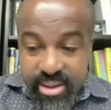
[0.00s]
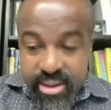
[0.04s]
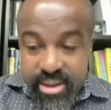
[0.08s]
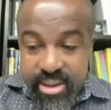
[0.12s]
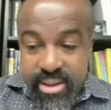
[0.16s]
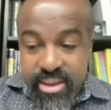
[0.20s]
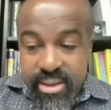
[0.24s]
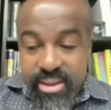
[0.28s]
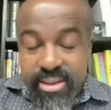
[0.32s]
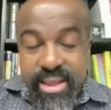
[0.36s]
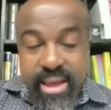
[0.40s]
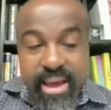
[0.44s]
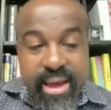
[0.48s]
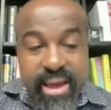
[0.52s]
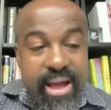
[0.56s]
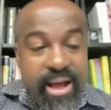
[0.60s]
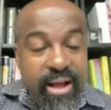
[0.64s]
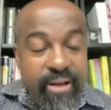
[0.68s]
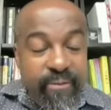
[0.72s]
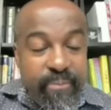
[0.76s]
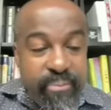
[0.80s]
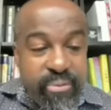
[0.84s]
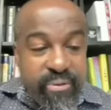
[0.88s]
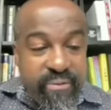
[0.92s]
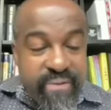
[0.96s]
the
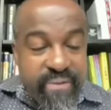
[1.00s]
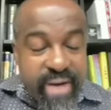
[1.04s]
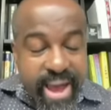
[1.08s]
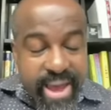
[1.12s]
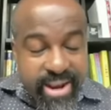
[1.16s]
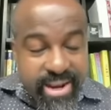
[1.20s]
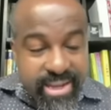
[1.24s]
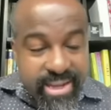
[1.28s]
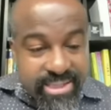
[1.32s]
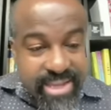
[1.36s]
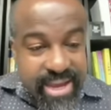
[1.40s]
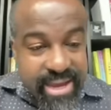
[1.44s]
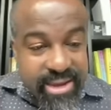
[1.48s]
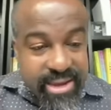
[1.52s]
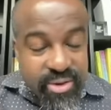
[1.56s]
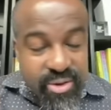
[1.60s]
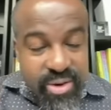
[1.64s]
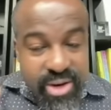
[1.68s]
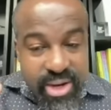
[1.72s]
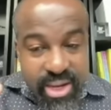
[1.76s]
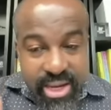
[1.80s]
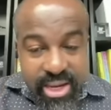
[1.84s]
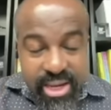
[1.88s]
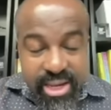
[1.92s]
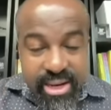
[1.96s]
health providers that you
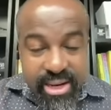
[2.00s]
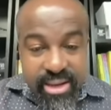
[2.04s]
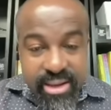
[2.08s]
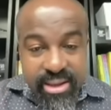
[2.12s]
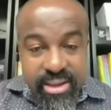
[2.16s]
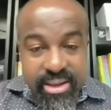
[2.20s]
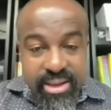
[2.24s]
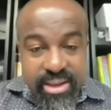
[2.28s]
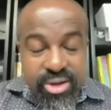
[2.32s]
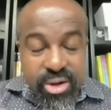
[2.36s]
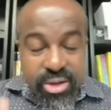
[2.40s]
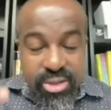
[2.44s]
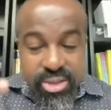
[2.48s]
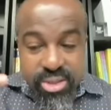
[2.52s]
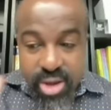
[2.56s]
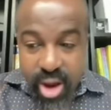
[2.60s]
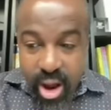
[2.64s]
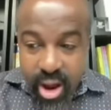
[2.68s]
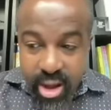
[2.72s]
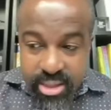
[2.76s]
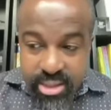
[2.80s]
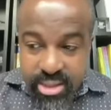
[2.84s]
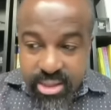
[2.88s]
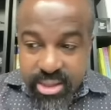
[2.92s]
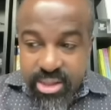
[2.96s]
need, your
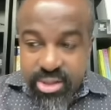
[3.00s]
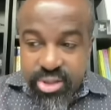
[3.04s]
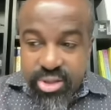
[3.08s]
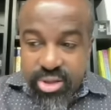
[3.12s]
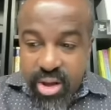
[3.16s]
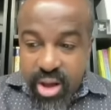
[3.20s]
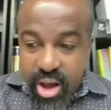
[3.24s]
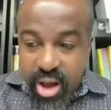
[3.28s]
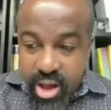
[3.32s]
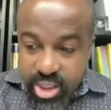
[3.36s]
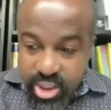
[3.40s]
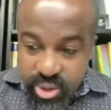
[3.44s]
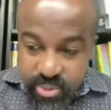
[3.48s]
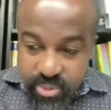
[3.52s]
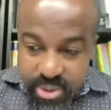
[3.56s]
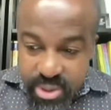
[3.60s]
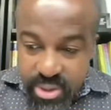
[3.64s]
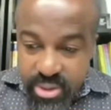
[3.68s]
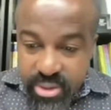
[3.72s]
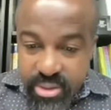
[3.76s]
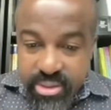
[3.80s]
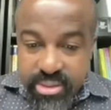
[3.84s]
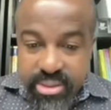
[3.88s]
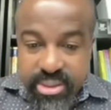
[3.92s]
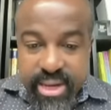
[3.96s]
doctors, your
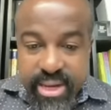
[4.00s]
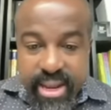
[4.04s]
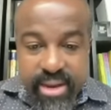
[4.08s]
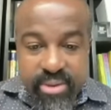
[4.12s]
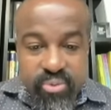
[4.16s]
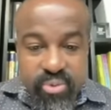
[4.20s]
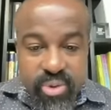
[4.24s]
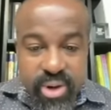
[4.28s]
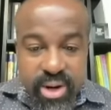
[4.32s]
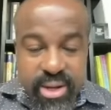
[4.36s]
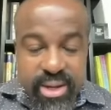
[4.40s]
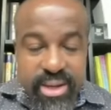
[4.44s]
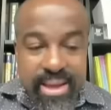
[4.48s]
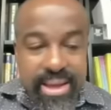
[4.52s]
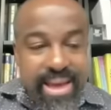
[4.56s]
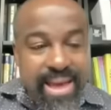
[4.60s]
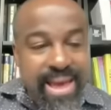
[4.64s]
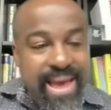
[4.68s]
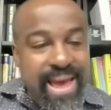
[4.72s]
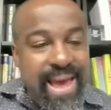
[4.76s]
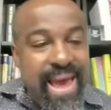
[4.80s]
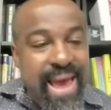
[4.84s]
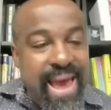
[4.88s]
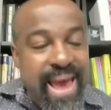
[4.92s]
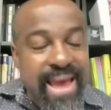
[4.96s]
hospitals network,
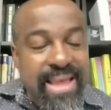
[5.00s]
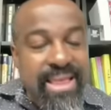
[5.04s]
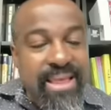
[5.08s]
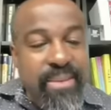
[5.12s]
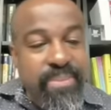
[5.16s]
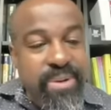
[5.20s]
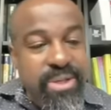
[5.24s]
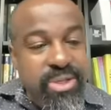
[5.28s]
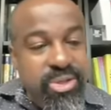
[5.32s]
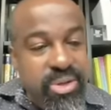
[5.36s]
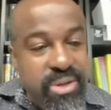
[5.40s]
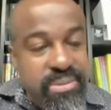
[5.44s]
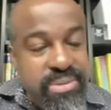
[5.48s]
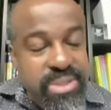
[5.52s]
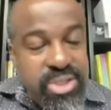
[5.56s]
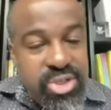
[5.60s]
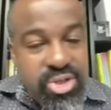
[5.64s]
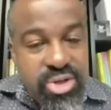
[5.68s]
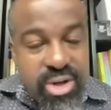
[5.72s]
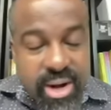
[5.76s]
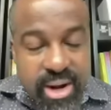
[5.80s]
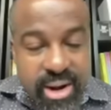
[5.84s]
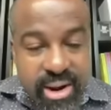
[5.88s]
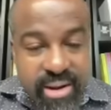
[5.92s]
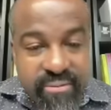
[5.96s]
and the prescription
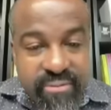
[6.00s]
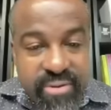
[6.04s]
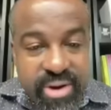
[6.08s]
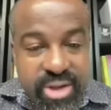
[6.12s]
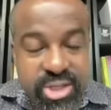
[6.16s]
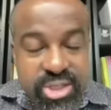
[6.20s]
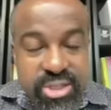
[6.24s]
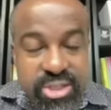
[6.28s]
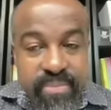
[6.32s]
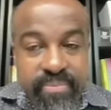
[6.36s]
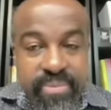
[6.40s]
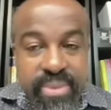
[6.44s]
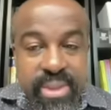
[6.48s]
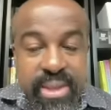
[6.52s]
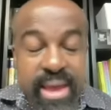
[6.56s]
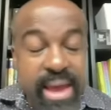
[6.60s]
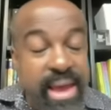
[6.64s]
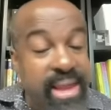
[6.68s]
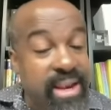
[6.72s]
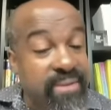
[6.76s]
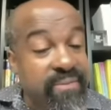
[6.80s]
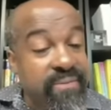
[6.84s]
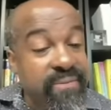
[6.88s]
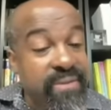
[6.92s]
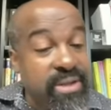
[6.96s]
drug coverage, and
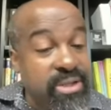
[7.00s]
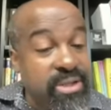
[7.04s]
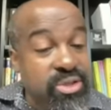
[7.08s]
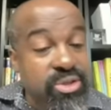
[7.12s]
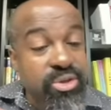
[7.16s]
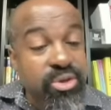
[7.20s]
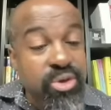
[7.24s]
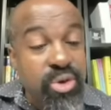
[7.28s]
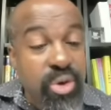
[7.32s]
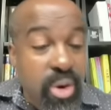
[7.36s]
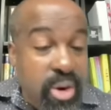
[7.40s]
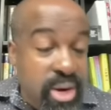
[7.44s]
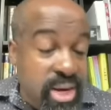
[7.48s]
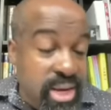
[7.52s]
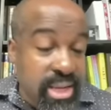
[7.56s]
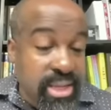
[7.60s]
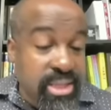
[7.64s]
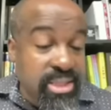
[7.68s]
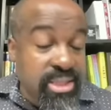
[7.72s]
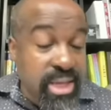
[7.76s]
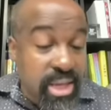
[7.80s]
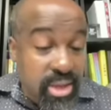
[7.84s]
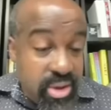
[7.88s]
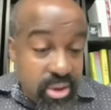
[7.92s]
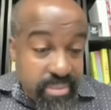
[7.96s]
it fits your needs
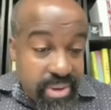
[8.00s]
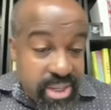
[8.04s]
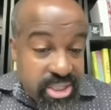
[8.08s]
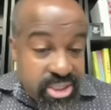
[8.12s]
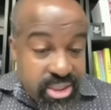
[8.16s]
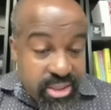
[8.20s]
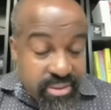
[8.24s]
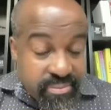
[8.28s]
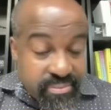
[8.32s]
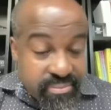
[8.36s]
and your budget.